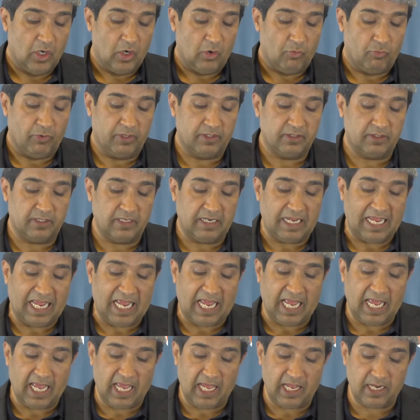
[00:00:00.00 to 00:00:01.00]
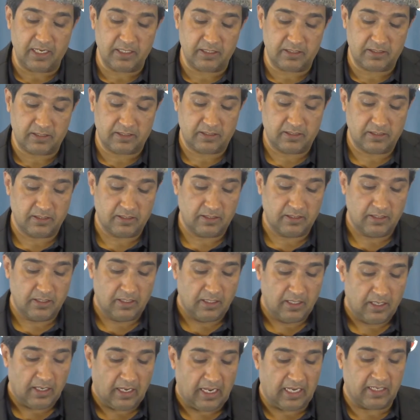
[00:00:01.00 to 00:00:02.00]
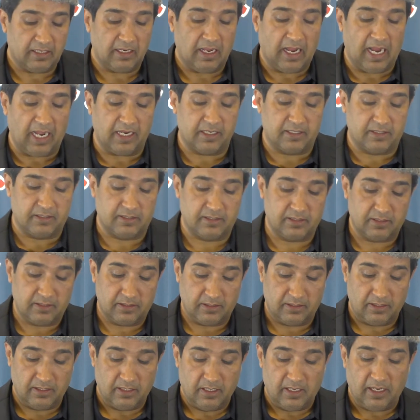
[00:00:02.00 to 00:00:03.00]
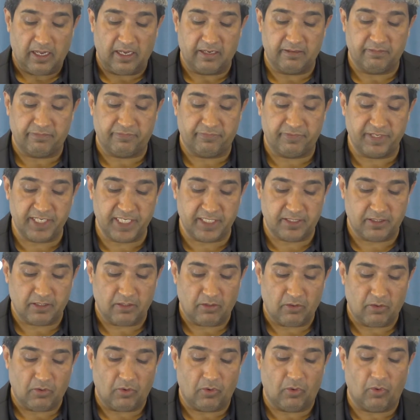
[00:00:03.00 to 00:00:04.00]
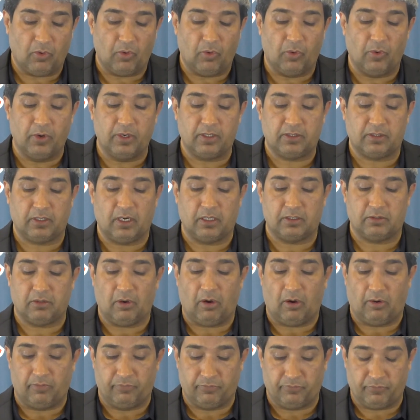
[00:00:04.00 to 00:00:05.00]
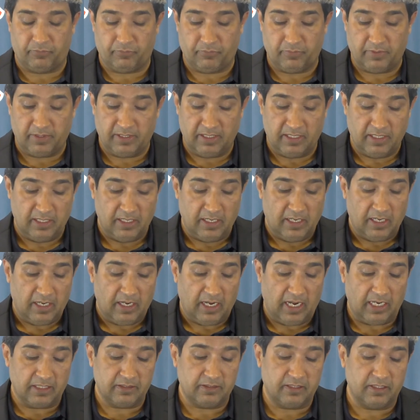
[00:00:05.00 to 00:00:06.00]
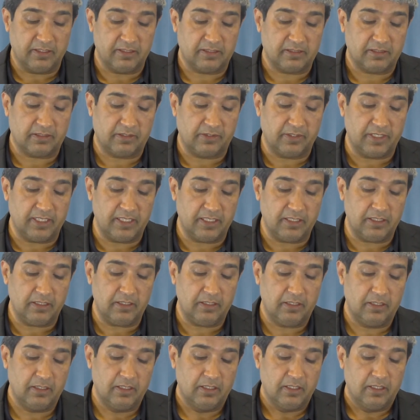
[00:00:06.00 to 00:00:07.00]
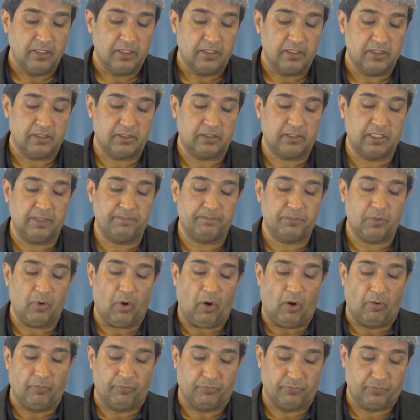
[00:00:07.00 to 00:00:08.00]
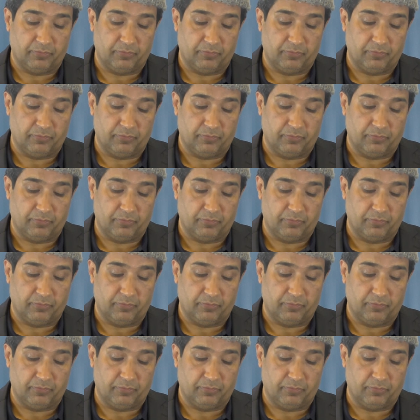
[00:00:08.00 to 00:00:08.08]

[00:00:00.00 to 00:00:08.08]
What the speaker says: when their hands and heads and feet all cut off, and their skin stripped off.